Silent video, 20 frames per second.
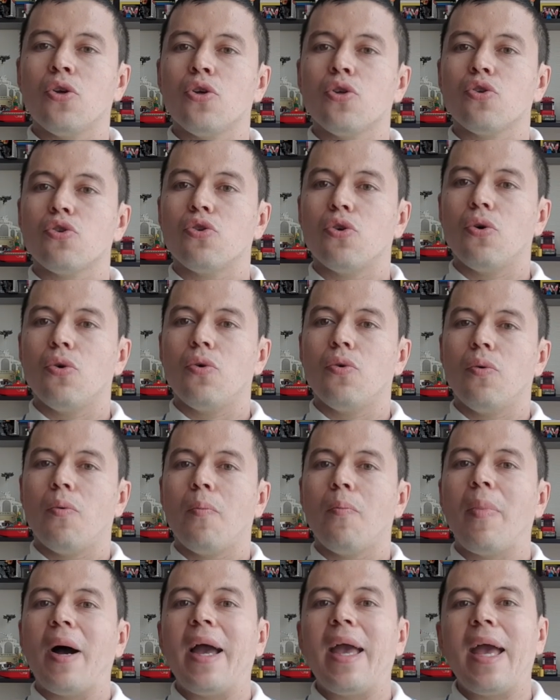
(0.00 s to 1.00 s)
So
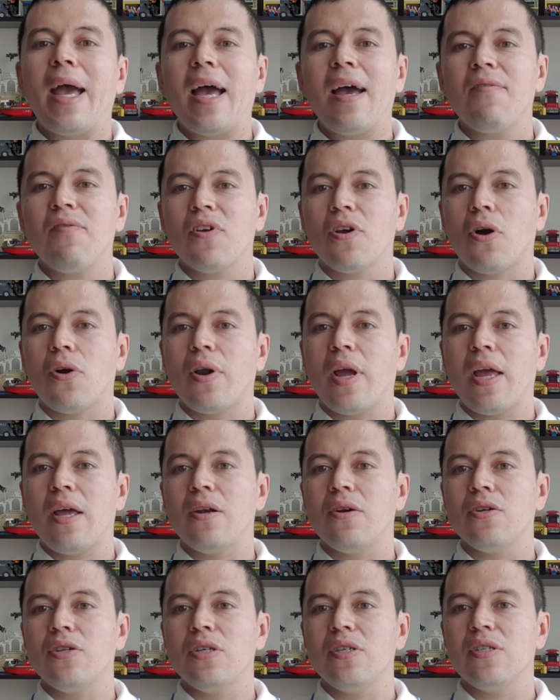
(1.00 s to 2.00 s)
by having our
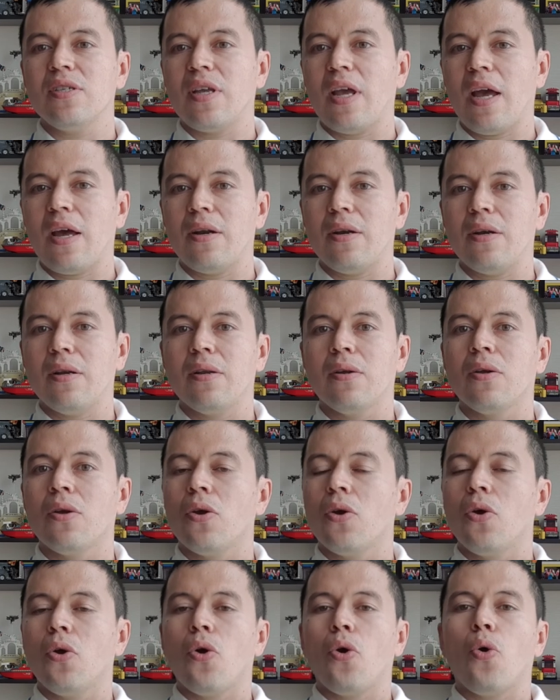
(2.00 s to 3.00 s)
energy scattered,
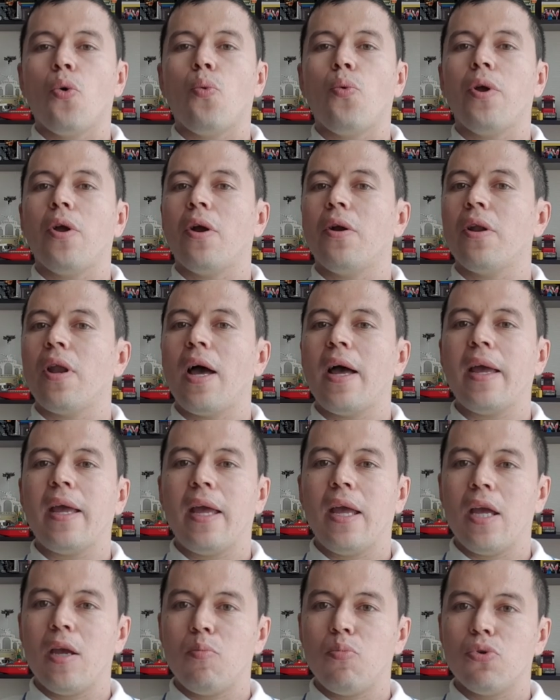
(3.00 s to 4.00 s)
we are not
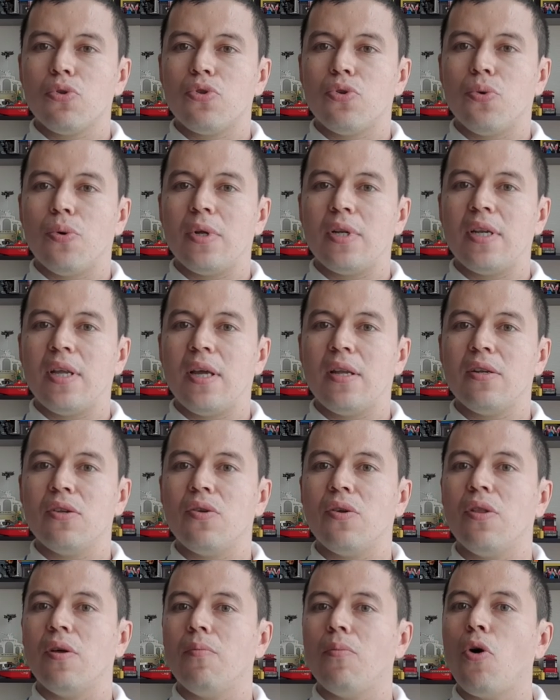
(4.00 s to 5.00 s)
able to attend
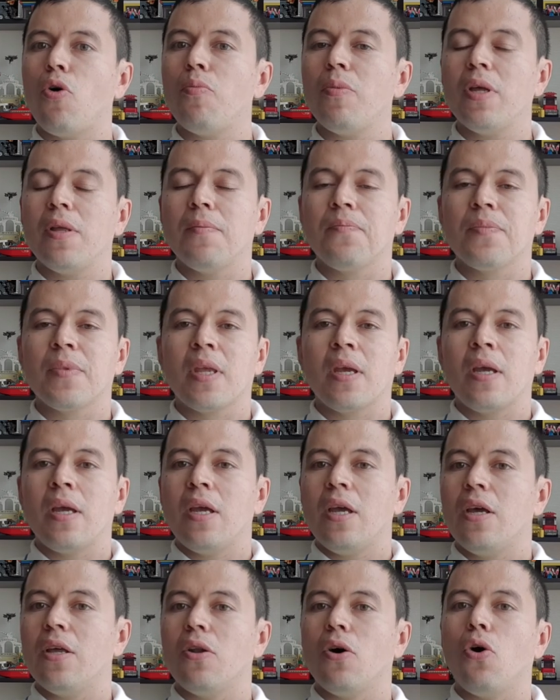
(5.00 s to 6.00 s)
to the moment
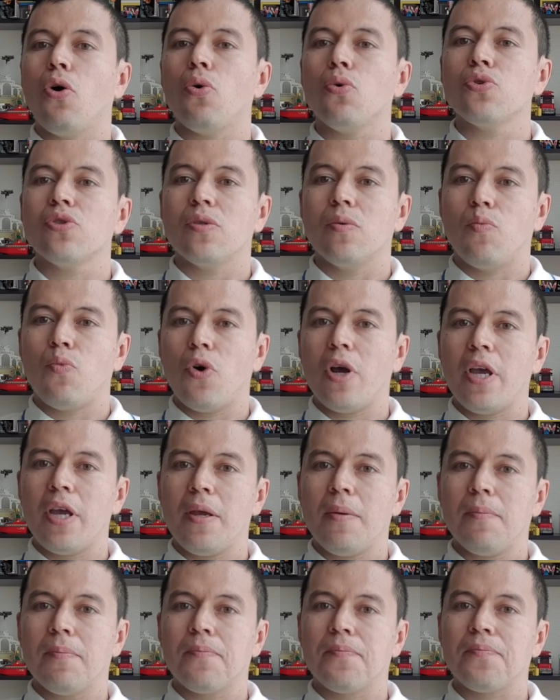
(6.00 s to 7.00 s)
in a wholesome
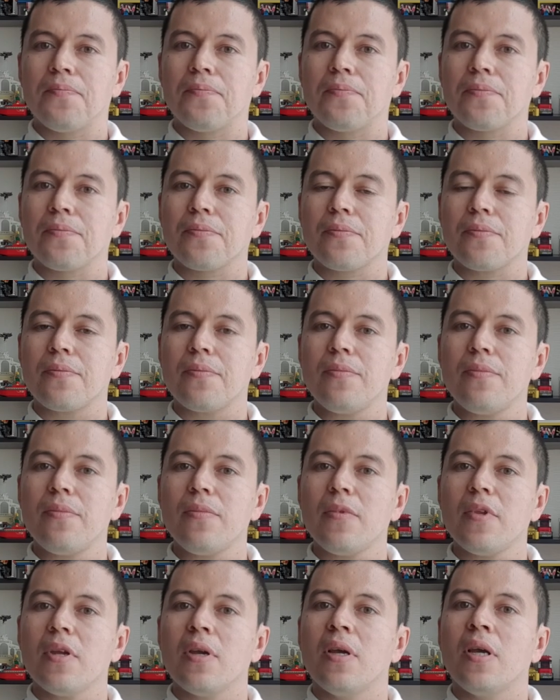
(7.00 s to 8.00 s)
way.
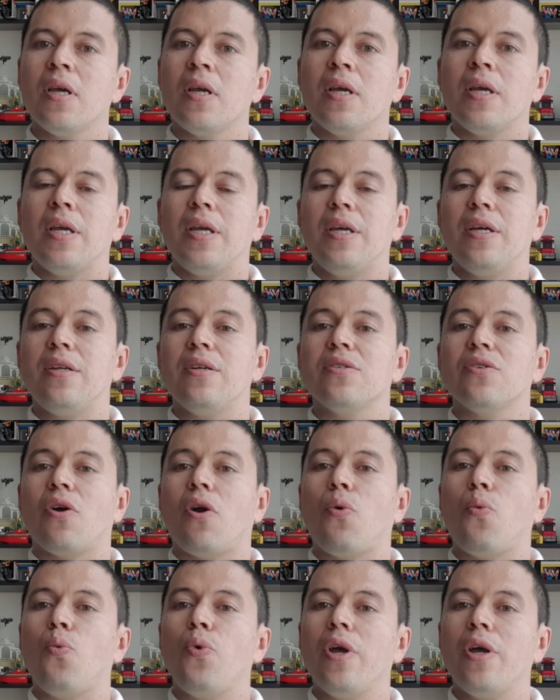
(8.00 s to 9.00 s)
It is
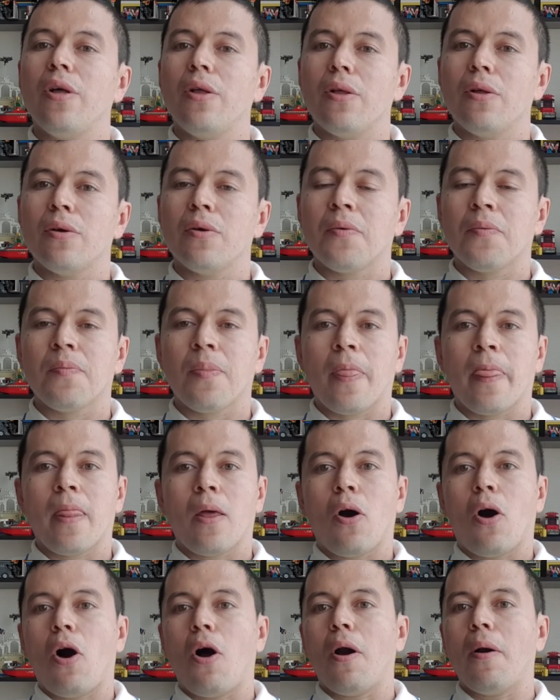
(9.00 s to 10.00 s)
our will,
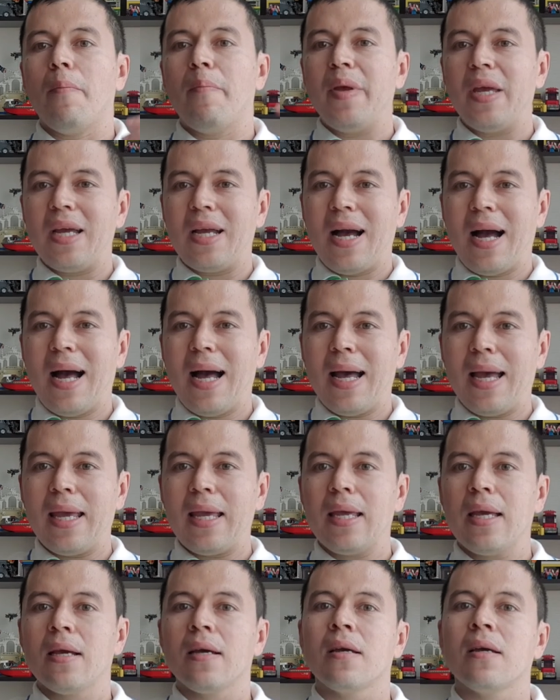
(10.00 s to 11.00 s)
our big
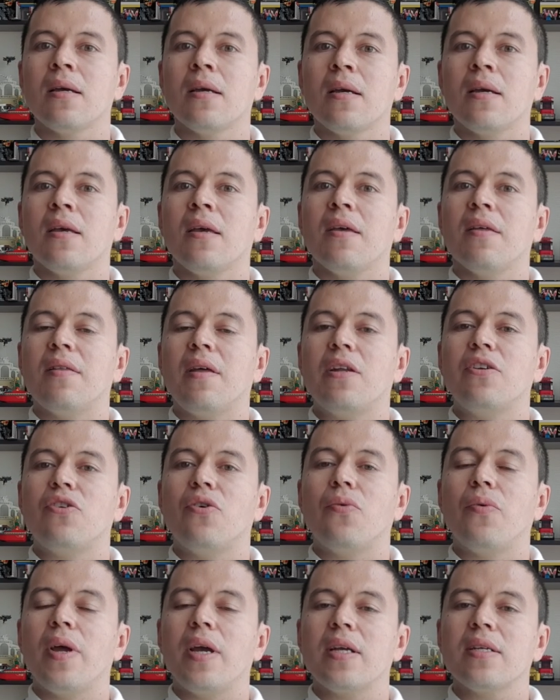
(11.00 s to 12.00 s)
I, that
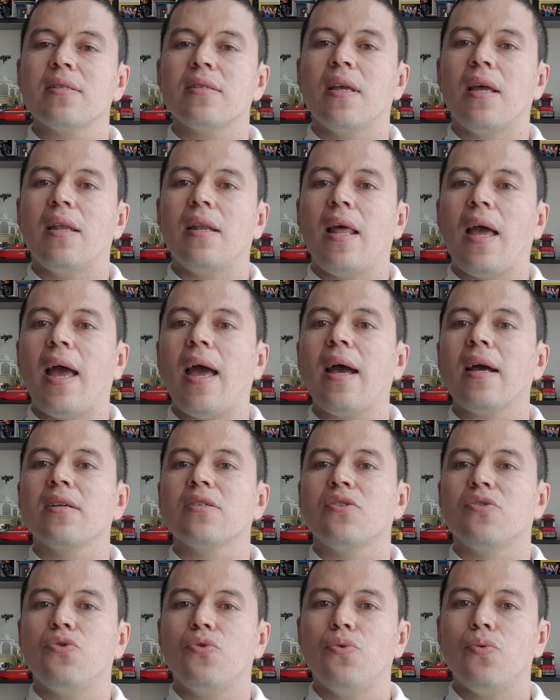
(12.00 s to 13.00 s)
directs and
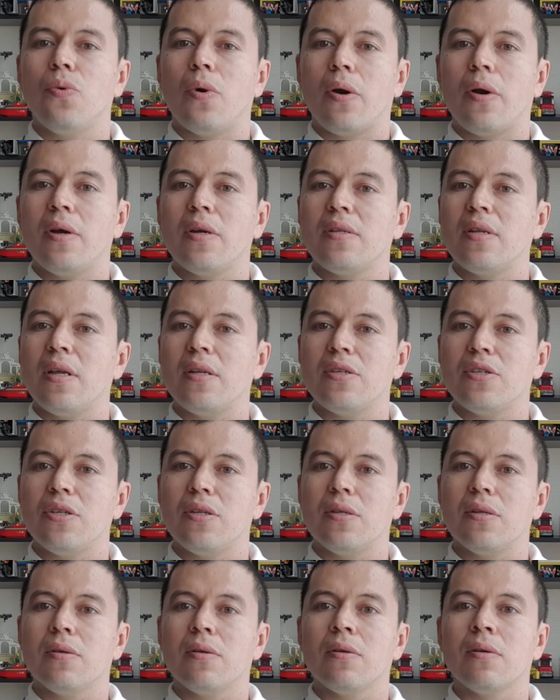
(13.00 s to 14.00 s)
acts through our
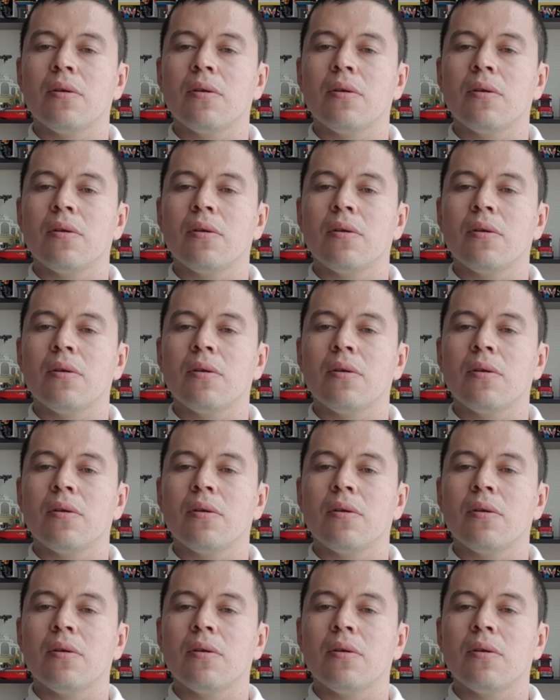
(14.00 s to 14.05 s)
attention.